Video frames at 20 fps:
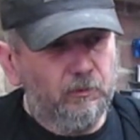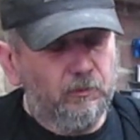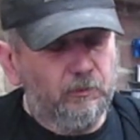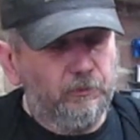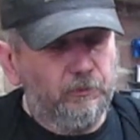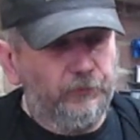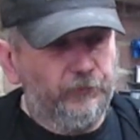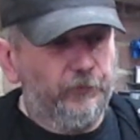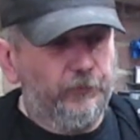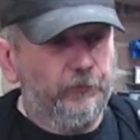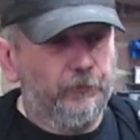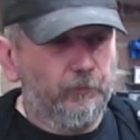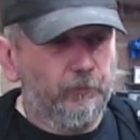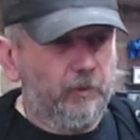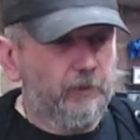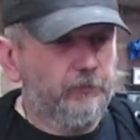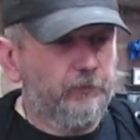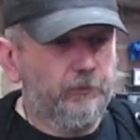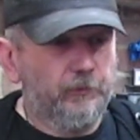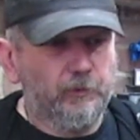the
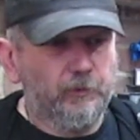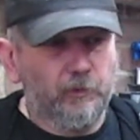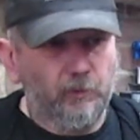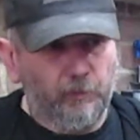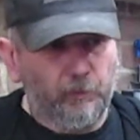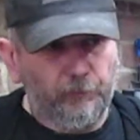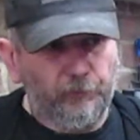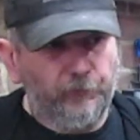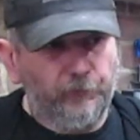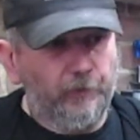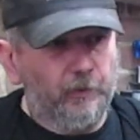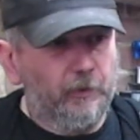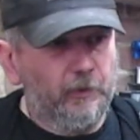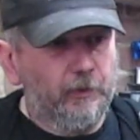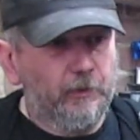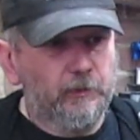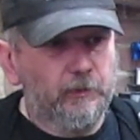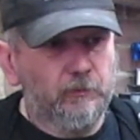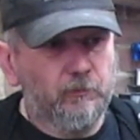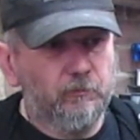situation that I'm still
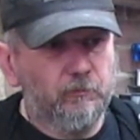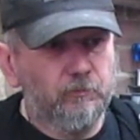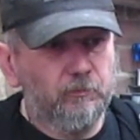in,